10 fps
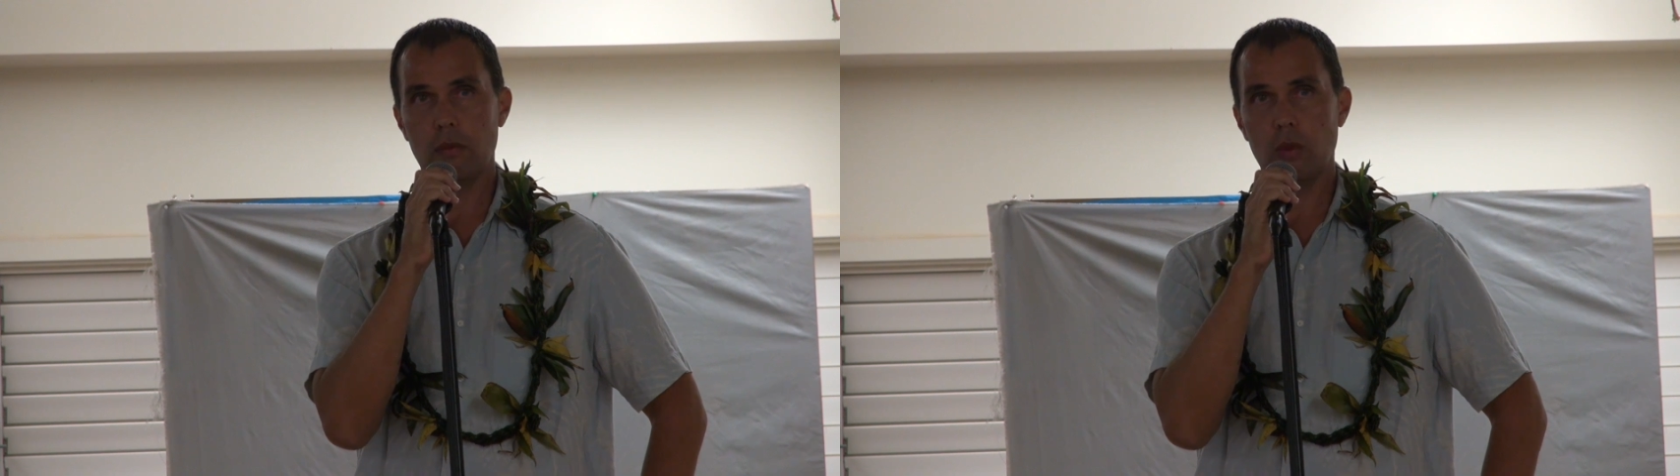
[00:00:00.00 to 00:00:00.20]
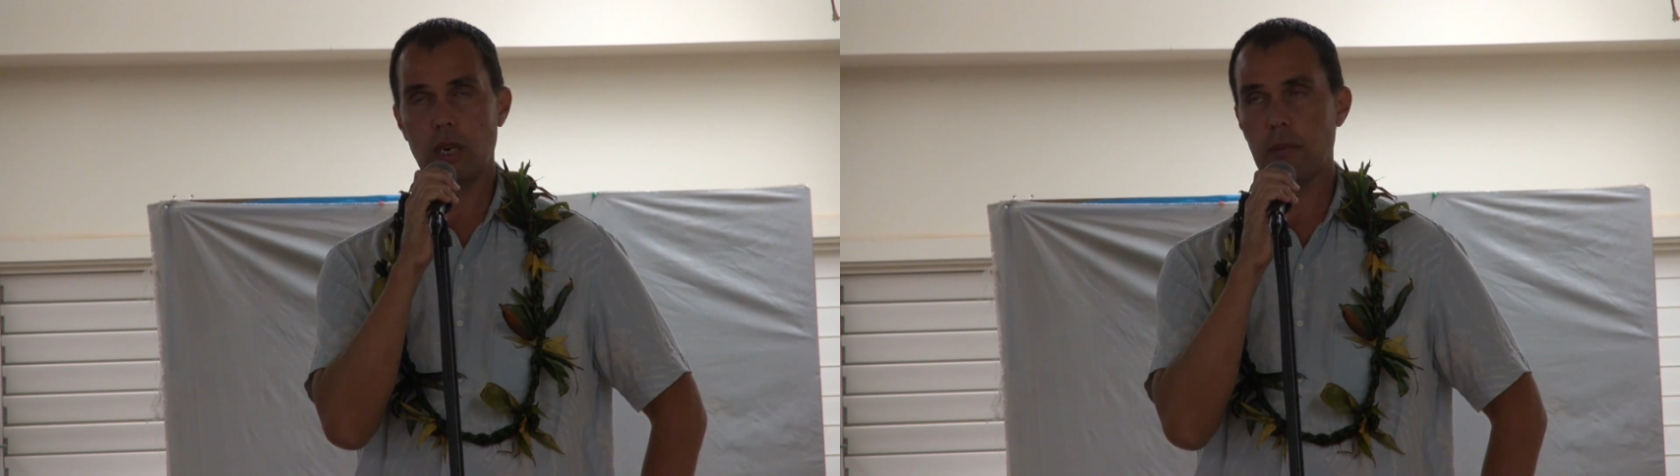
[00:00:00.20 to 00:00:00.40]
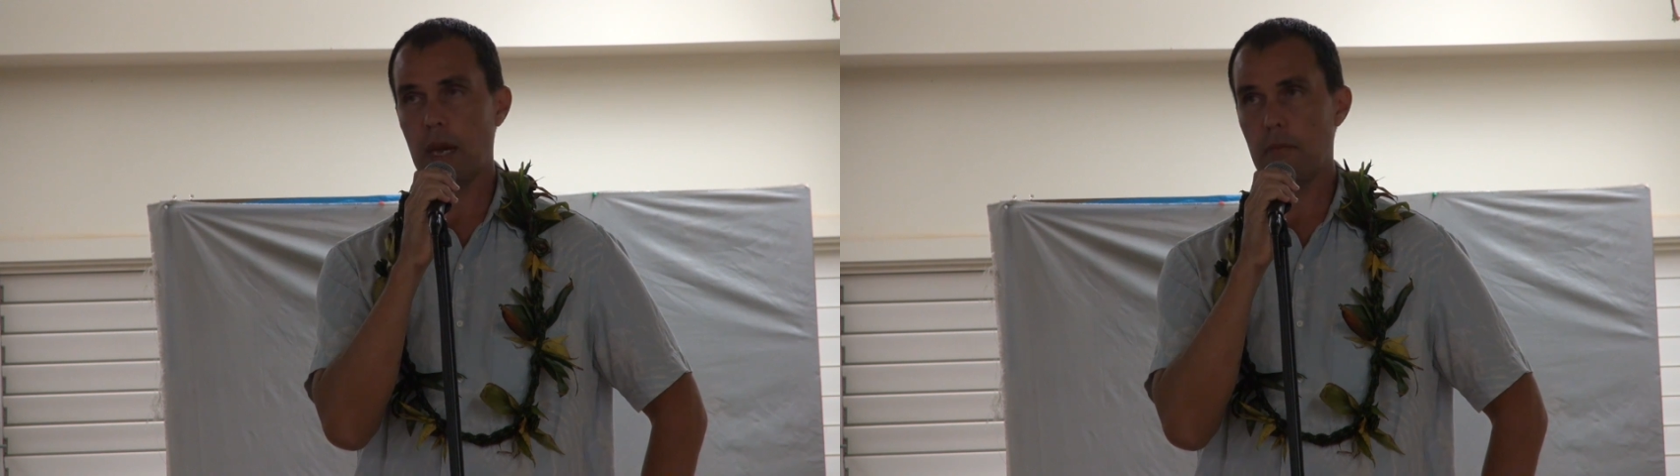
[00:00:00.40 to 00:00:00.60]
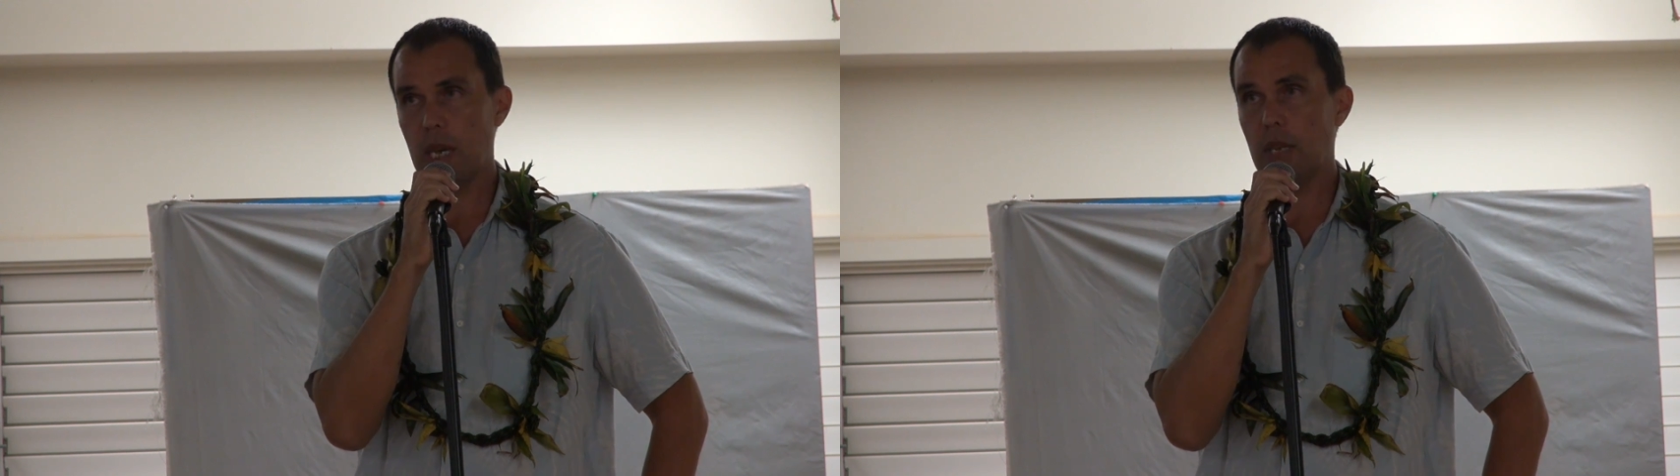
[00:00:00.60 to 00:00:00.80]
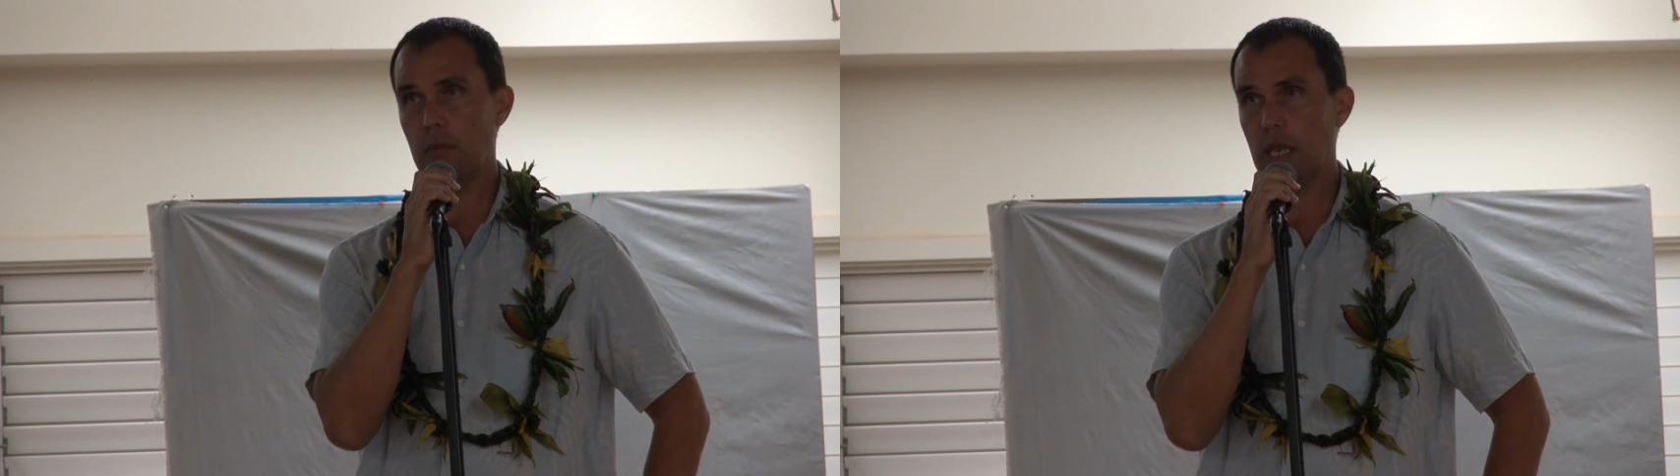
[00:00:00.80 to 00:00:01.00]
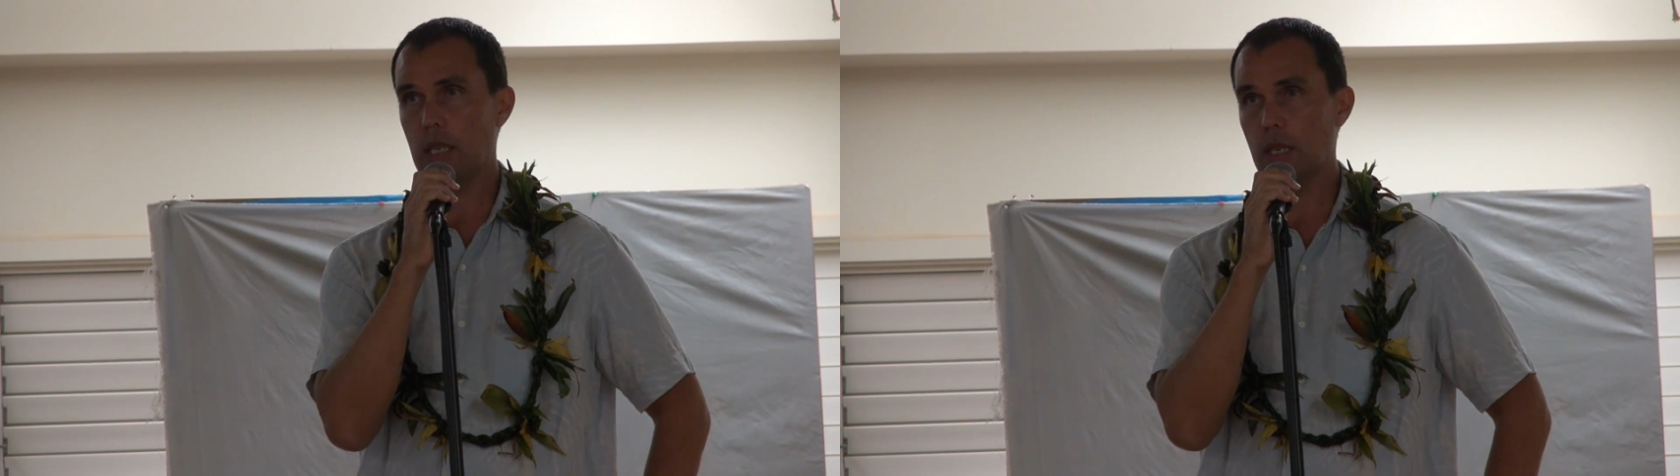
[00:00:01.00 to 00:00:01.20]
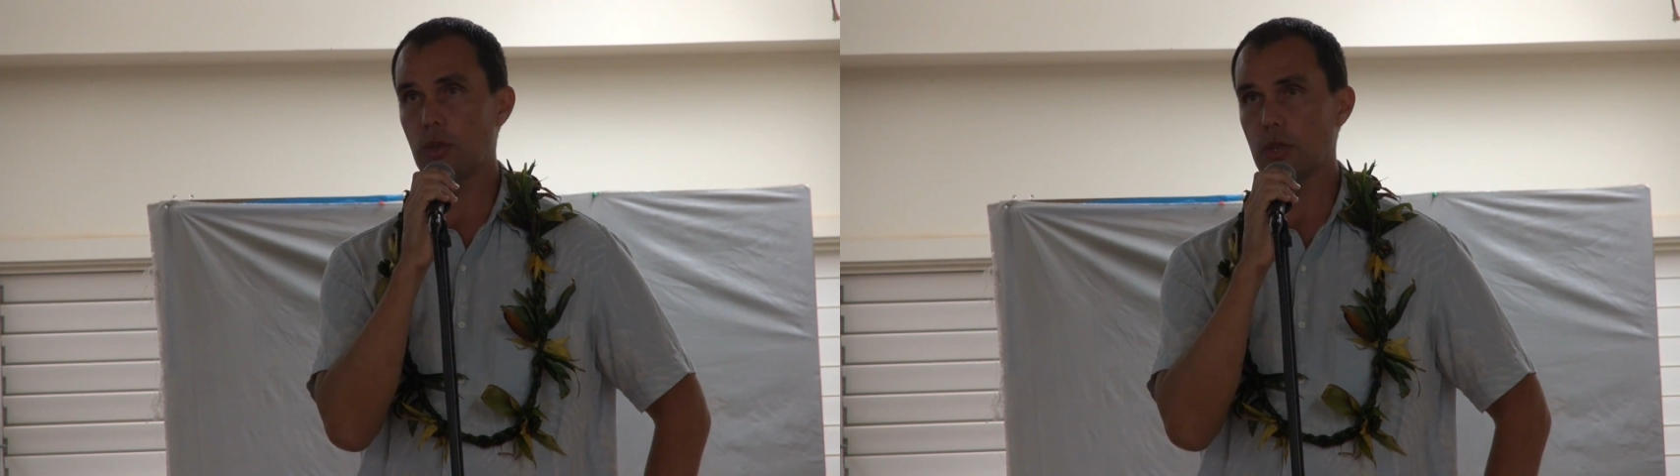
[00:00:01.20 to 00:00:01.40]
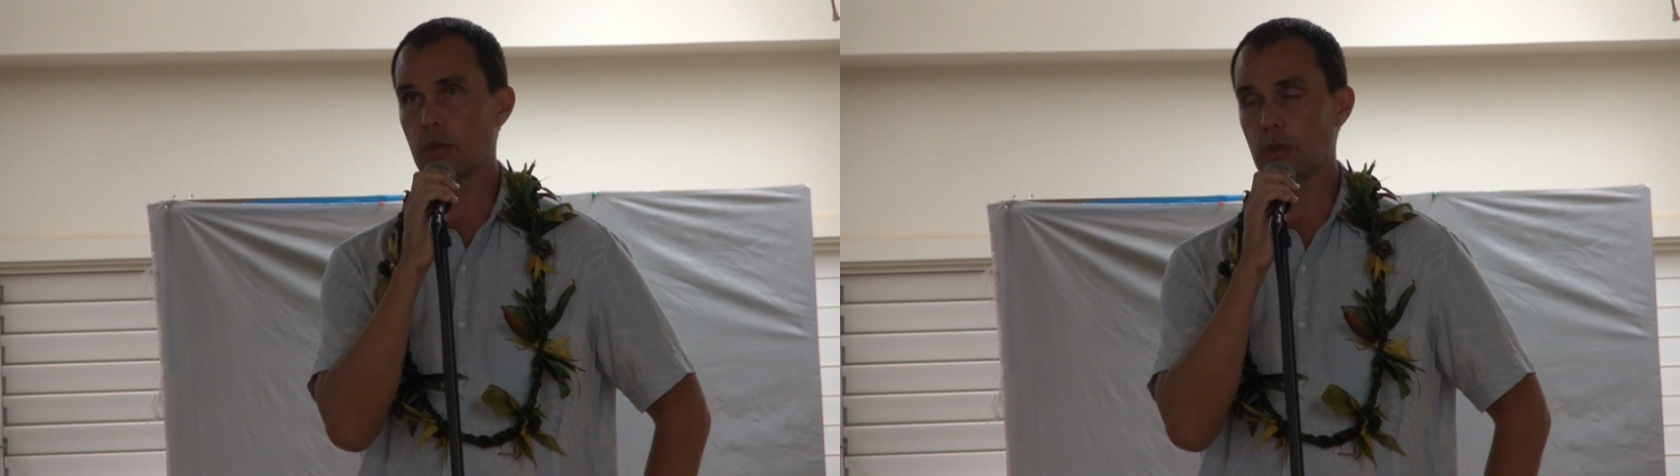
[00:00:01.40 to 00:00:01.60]
one of my main
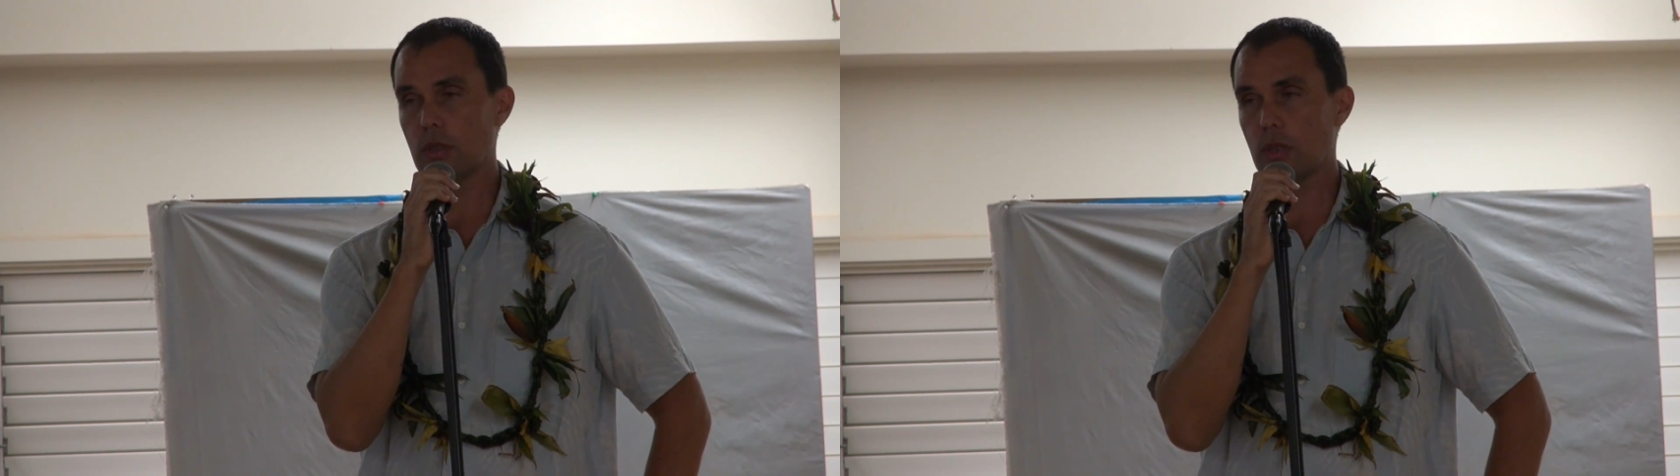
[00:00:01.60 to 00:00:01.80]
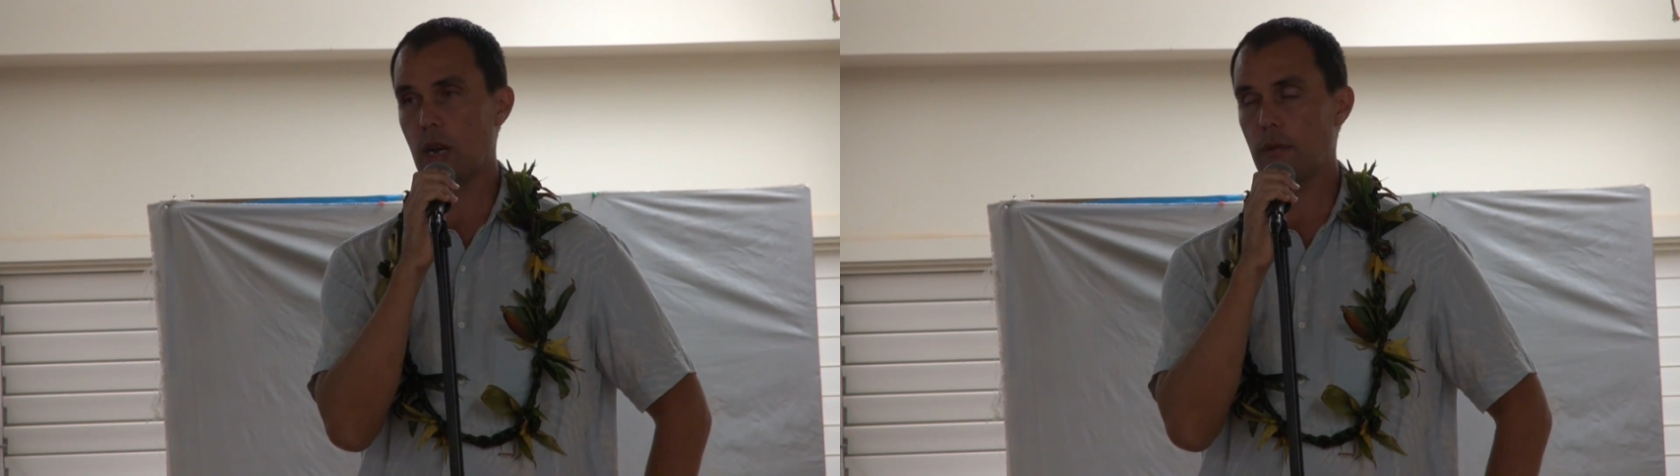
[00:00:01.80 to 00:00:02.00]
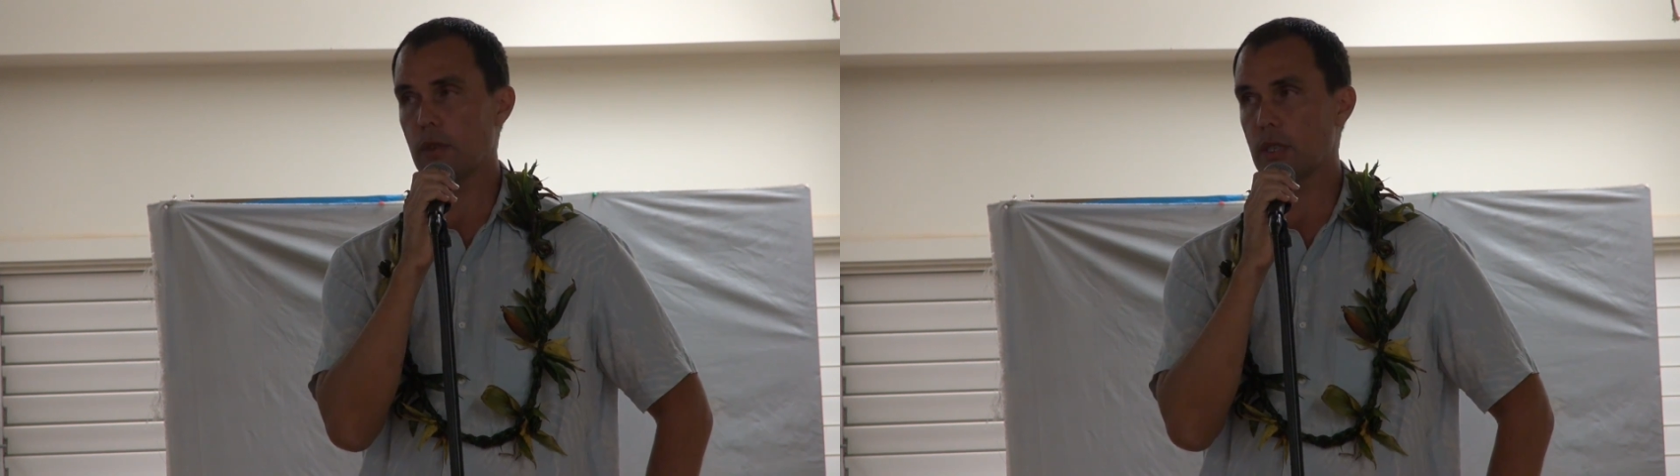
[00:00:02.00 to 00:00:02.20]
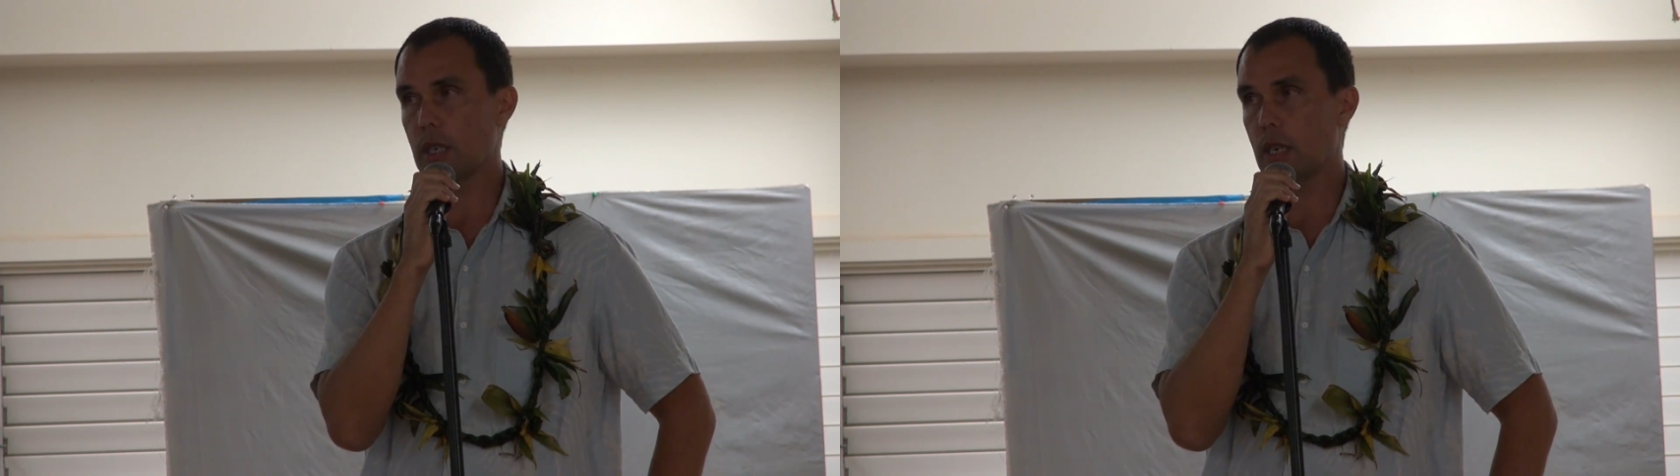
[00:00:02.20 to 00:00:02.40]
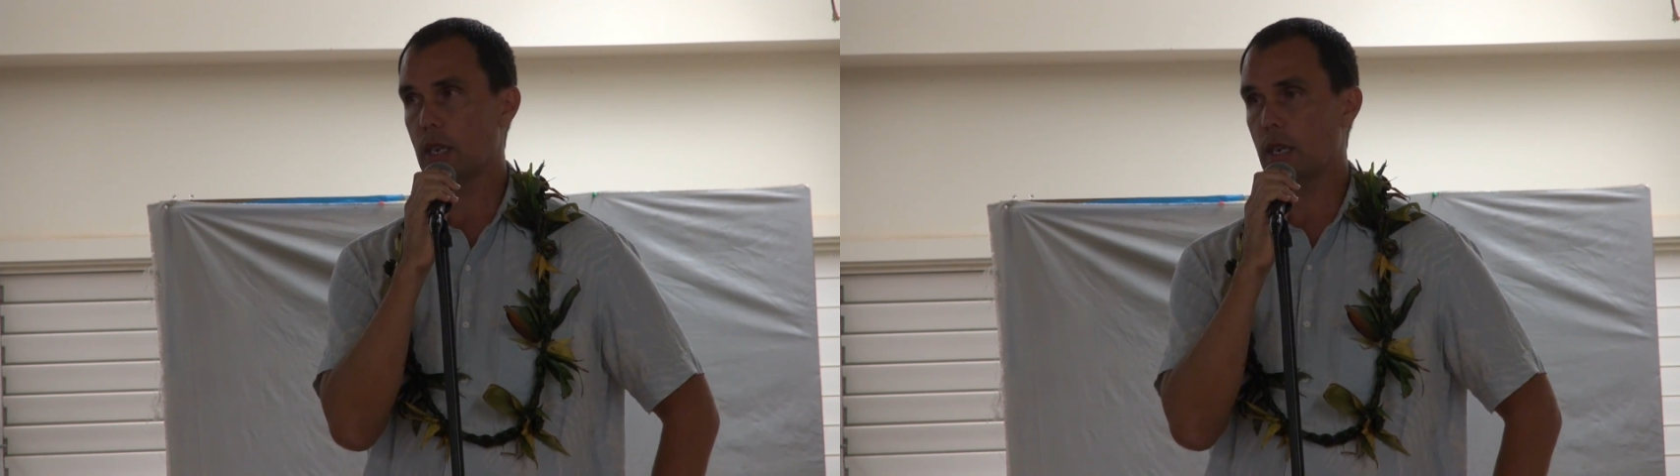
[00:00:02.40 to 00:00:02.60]
interests is sovereignty,